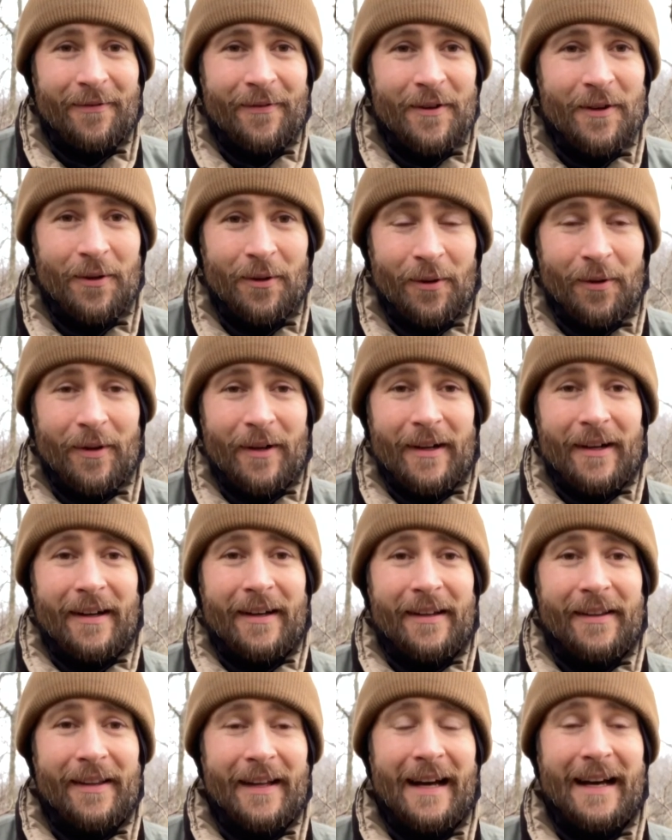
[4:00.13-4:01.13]
few
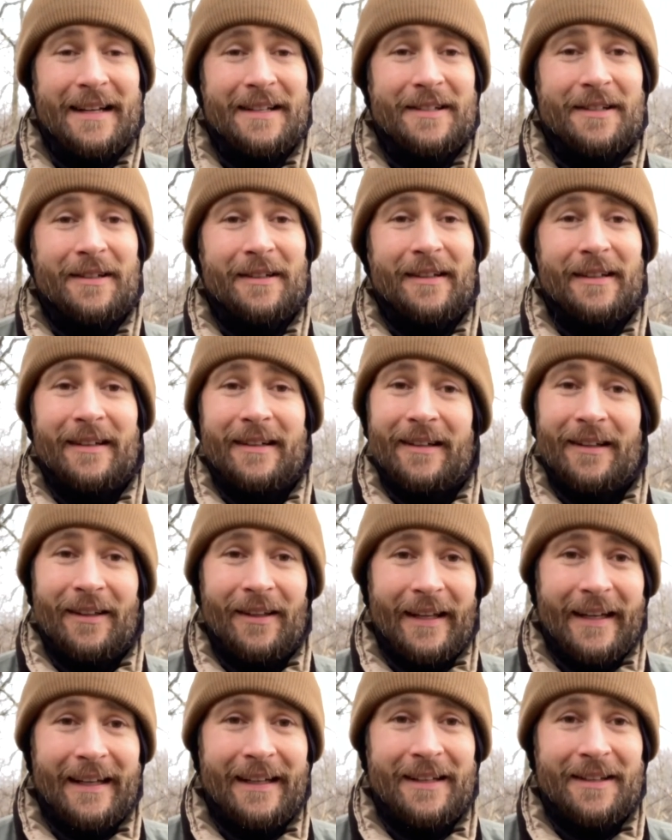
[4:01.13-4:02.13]
that
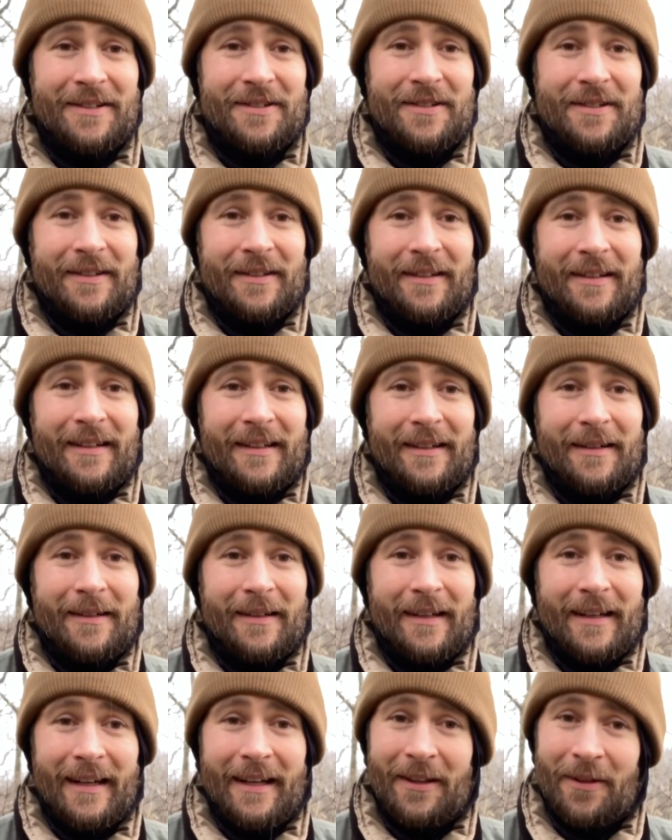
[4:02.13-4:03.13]
lands
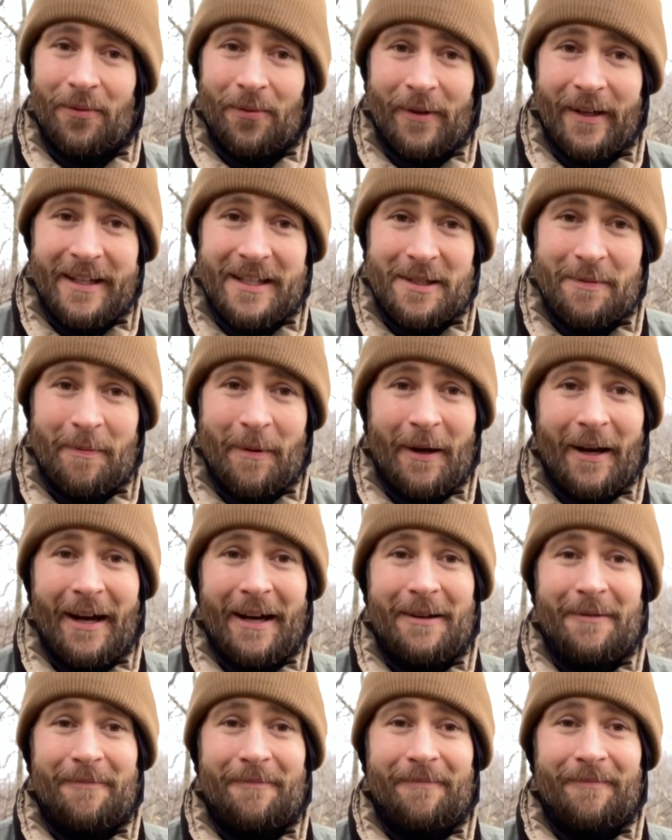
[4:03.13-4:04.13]
in the right
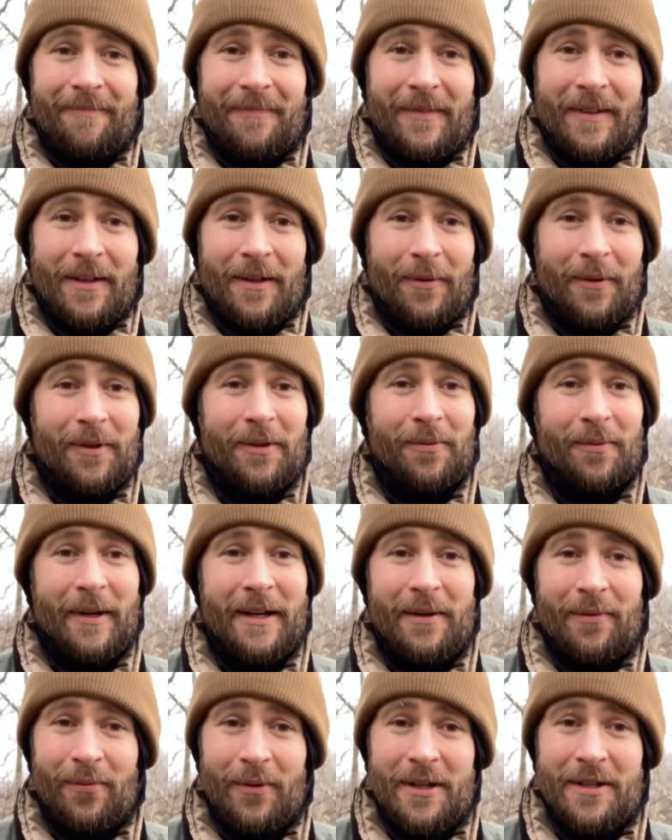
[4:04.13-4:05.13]
spot with the
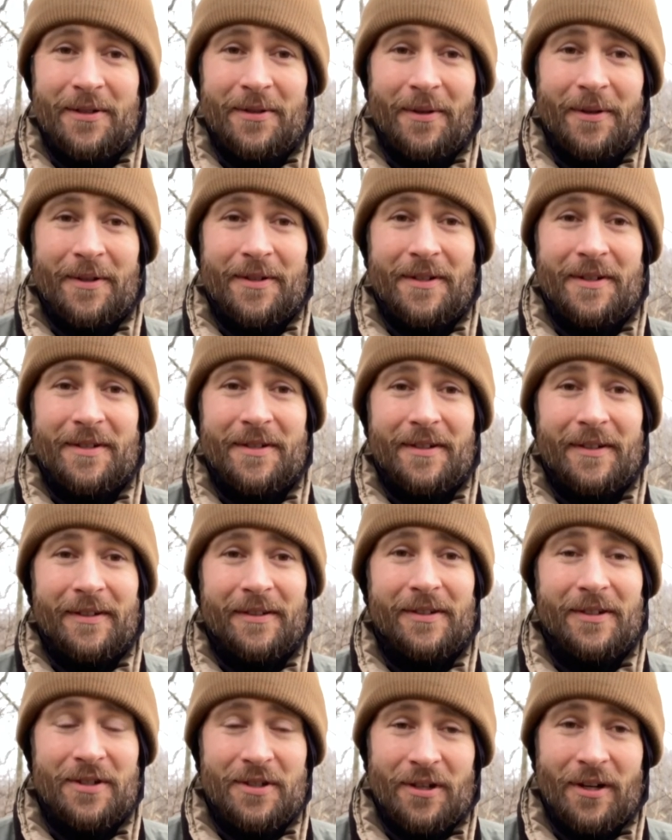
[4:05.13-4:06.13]
right resources
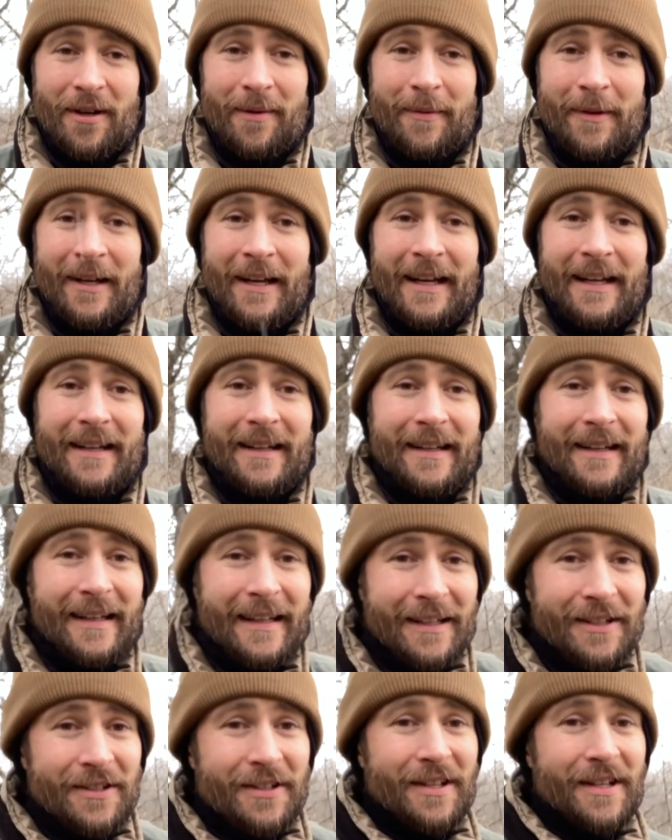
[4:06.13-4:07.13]
to germinate
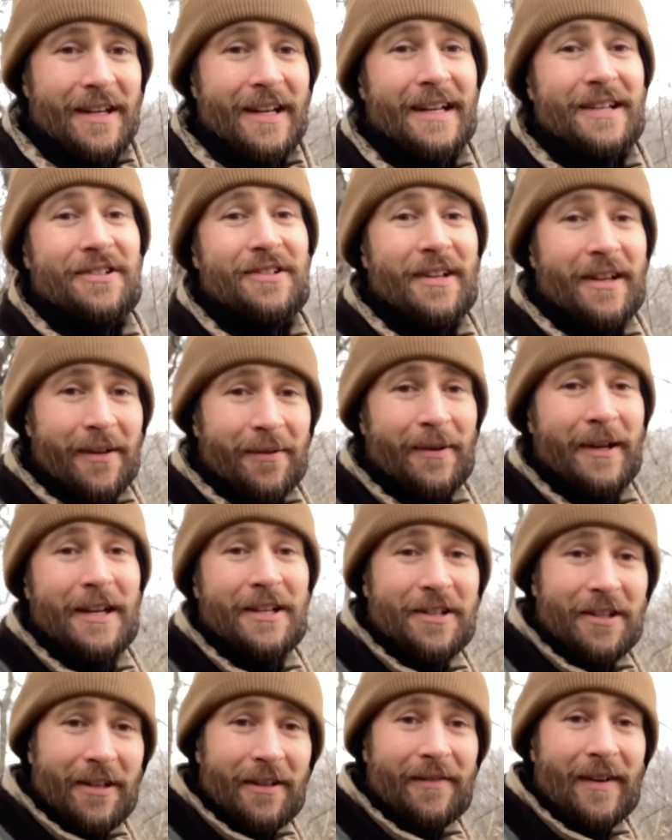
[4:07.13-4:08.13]
into the next
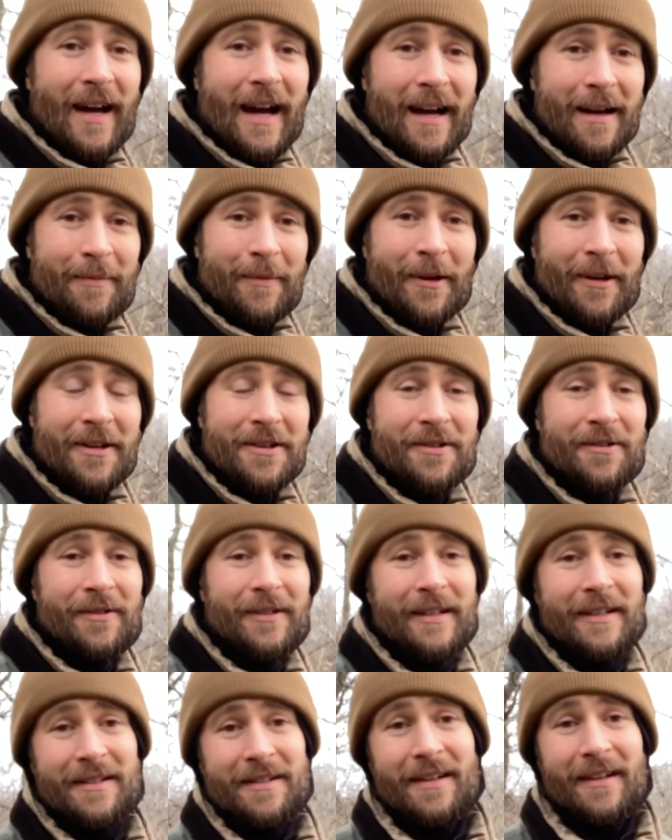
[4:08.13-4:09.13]
generation of hackberry
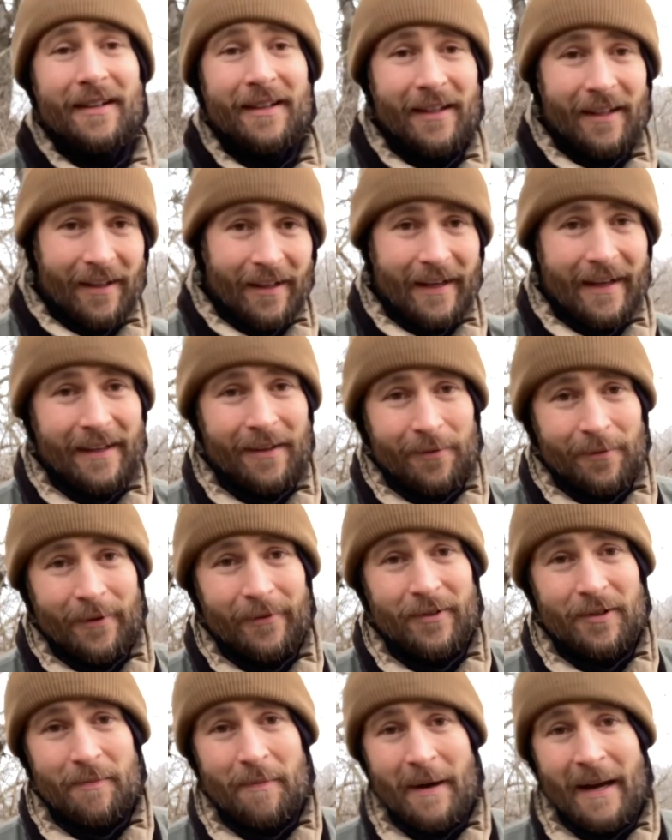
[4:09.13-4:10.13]
trees that line the
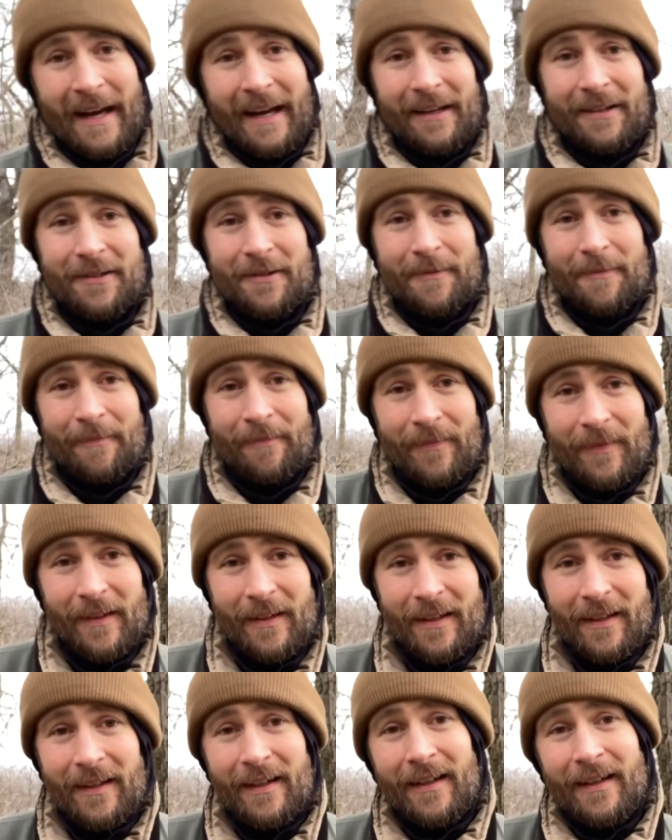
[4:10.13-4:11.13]
river's banks.
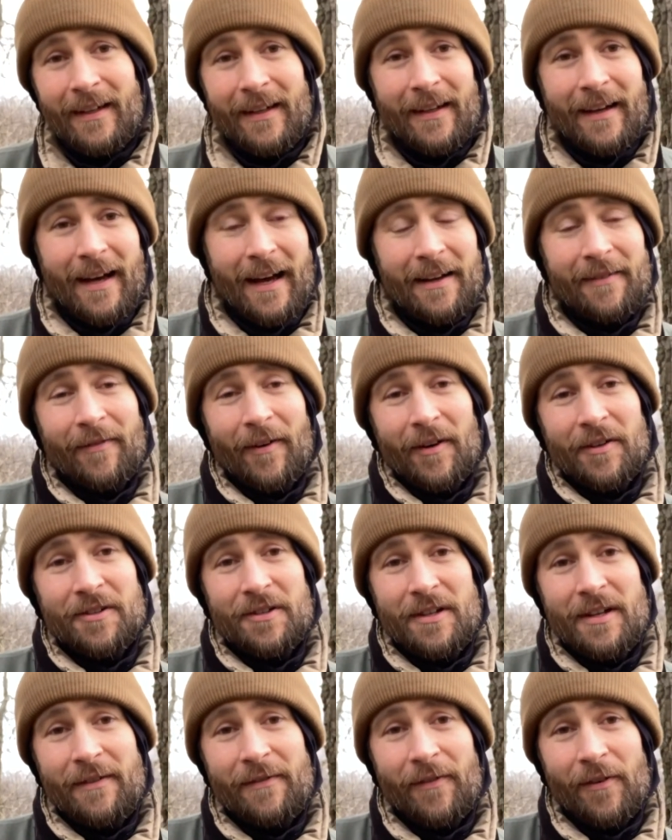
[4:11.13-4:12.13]

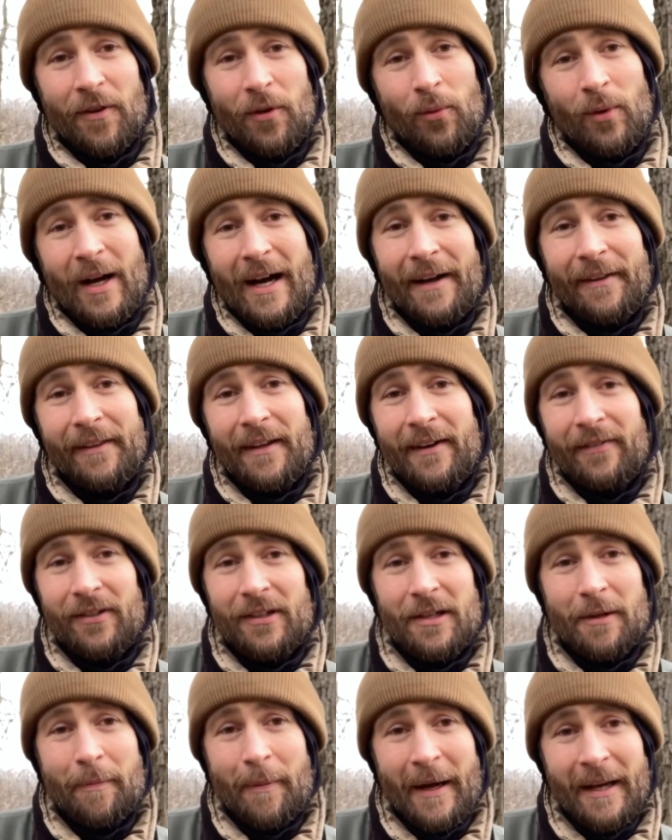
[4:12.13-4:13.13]
Adversity for the wildlife
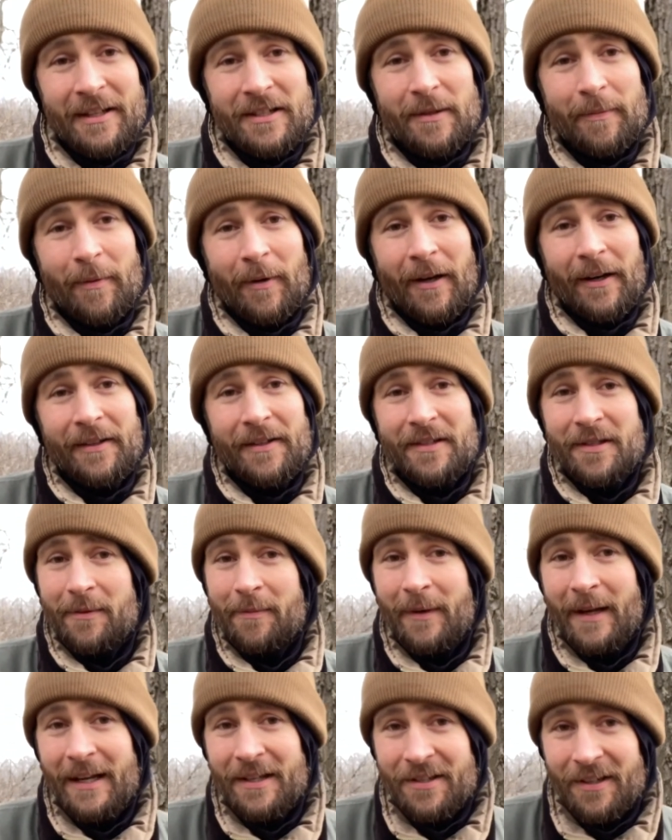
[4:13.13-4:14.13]
that depends upon this
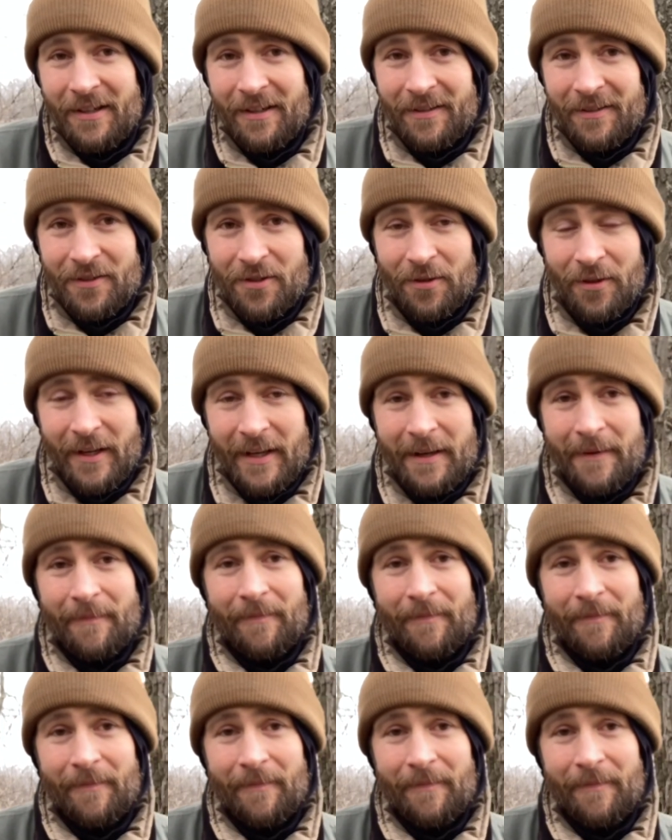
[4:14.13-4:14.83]
amazing tree